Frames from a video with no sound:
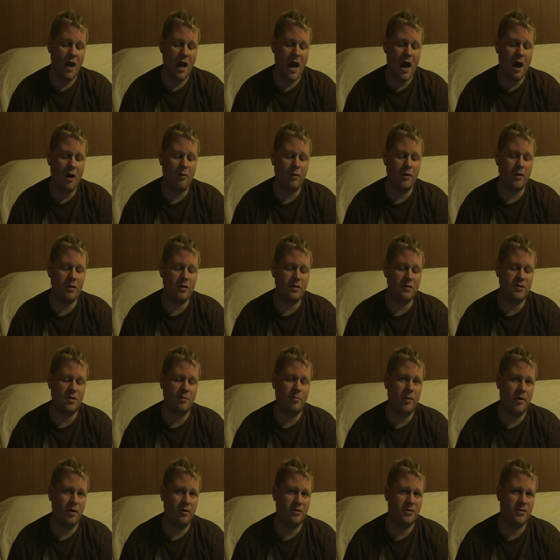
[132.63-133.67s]
How are you
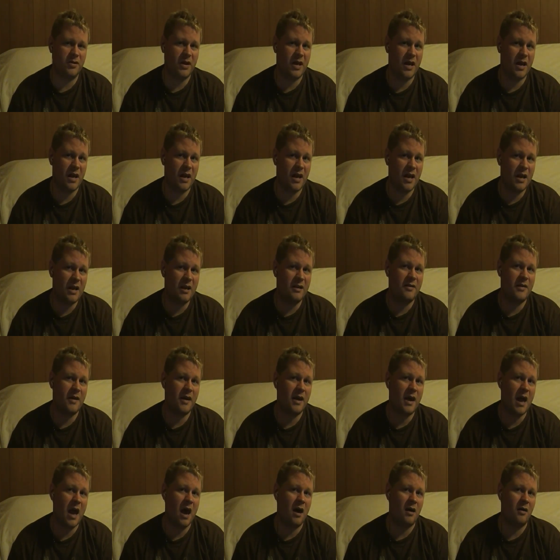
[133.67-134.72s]
supposed to get
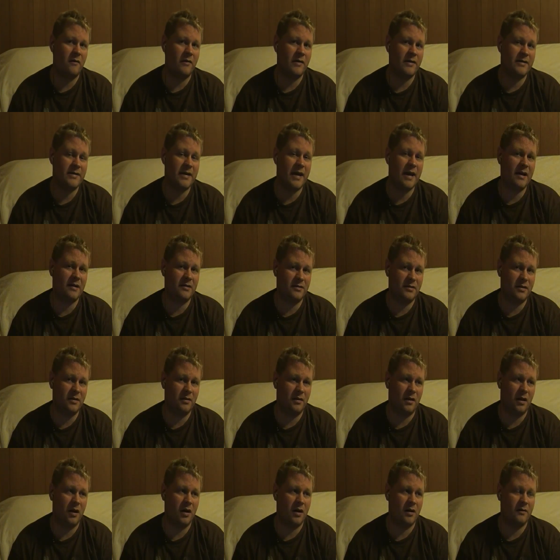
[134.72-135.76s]
anything out of a test in
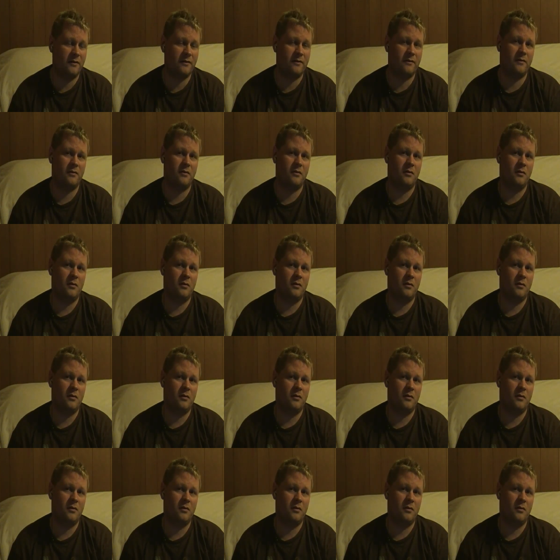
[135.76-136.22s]
life?